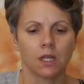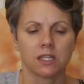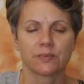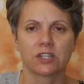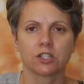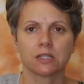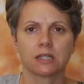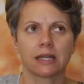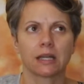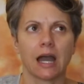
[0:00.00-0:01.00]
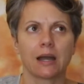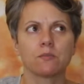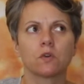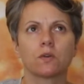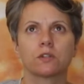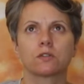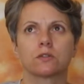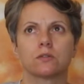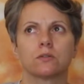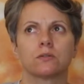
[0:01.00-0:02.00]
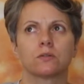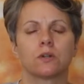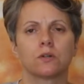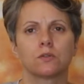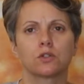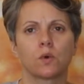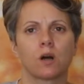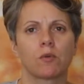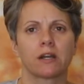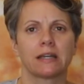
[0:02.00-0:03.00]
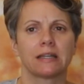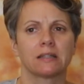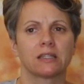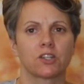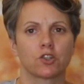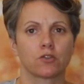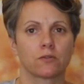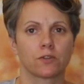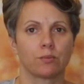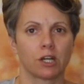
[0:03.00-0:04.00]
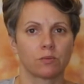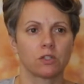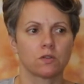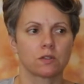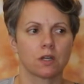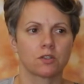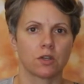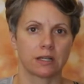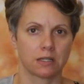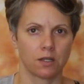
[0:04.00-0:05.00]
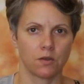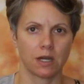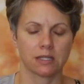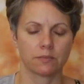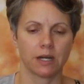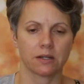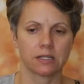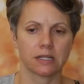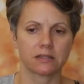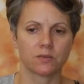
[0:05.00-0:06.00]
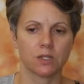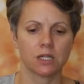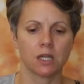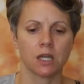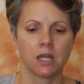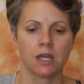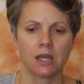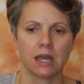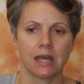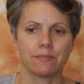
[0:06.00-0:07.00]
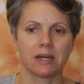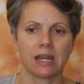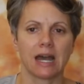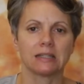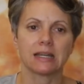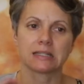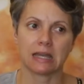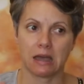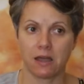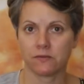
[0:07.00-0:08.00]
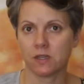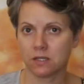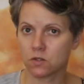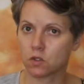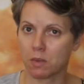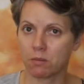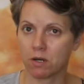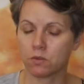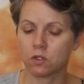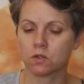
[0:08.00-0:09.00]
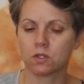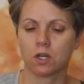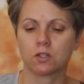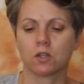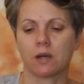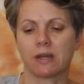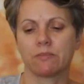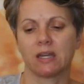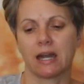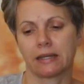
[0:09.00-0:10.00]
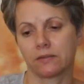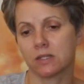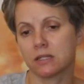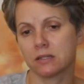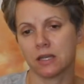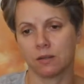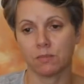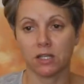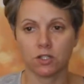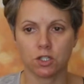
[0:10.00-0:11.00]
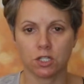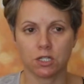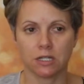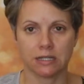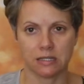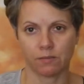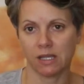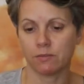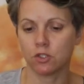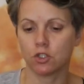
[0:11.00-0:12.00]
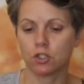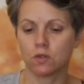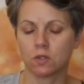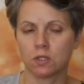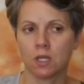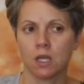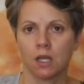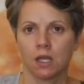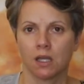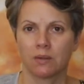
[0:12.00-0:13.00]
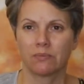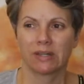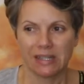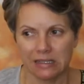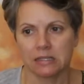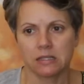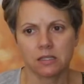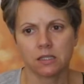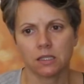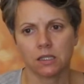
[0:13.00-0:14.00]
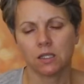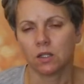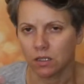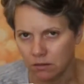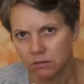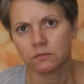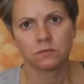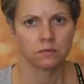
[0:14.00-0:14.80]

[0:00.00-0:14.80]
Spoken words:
especially like I'm going to go to Walmart and get that sugar-free barbecue sauce so I can tell you guys about it next week. But I like to add things to my barbecue sauce, so I might be adding this and mustard and some lemon juice because, you know,